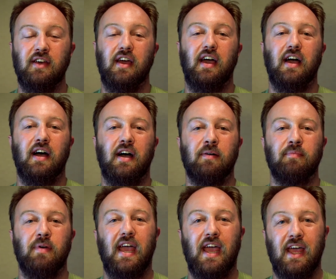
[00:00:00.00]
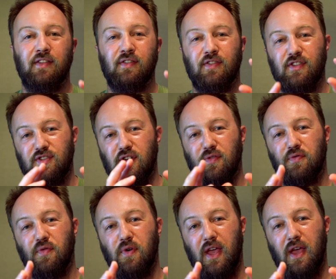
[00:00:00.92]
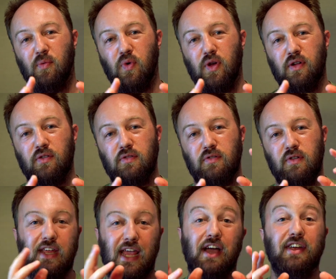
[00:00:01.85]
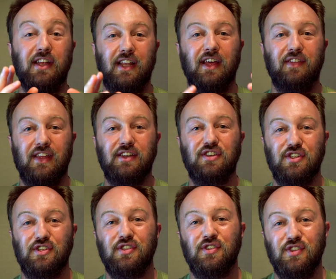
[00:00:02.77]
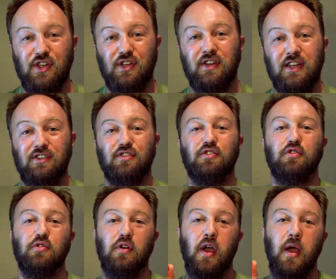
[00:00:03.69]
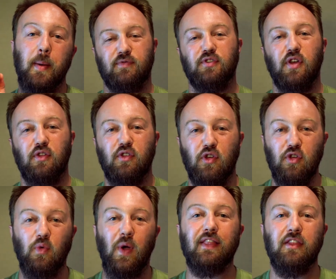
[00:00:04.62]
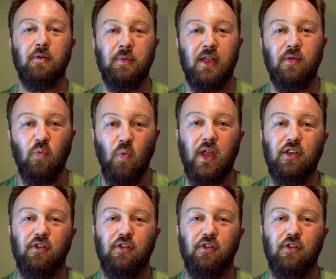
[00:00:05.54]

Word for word: Um, and the software will calculate the additions that you need to do so that you add them in when